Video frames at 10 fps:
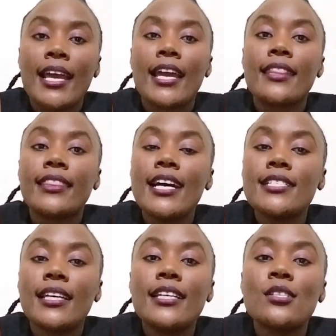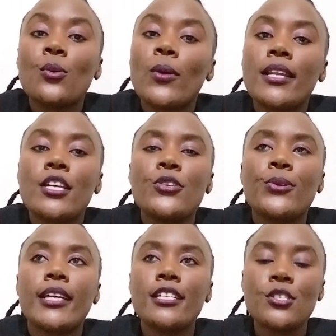And that is when you
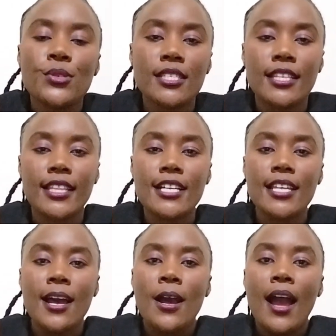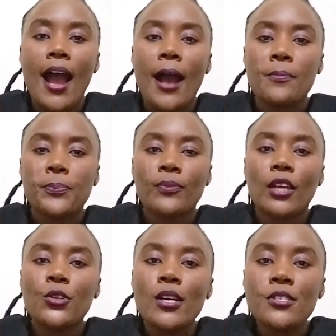get to see that
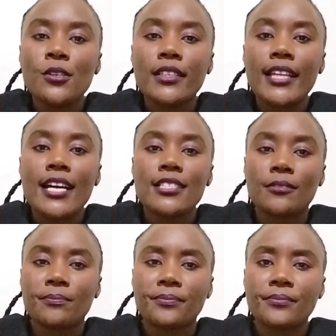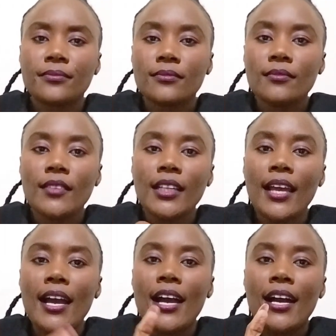you are told that
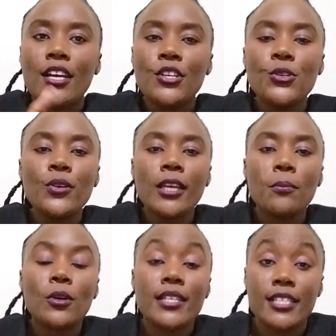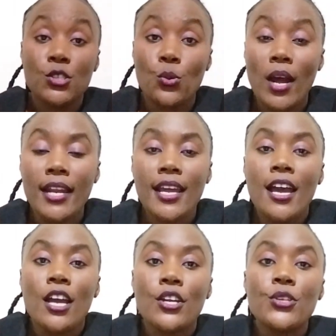you came on date 1,
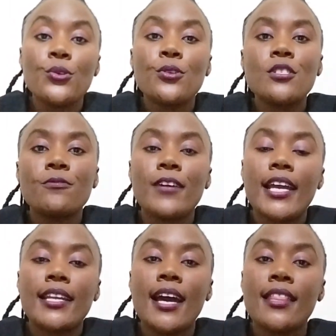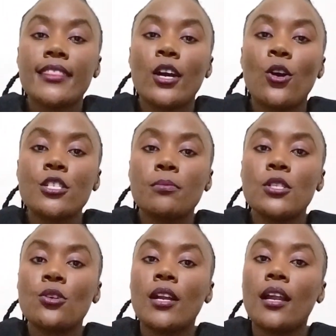you notified the
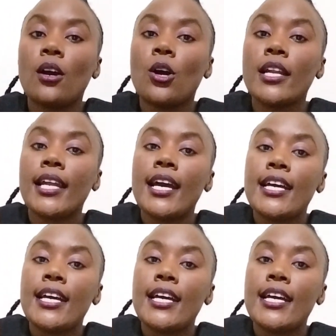hospital on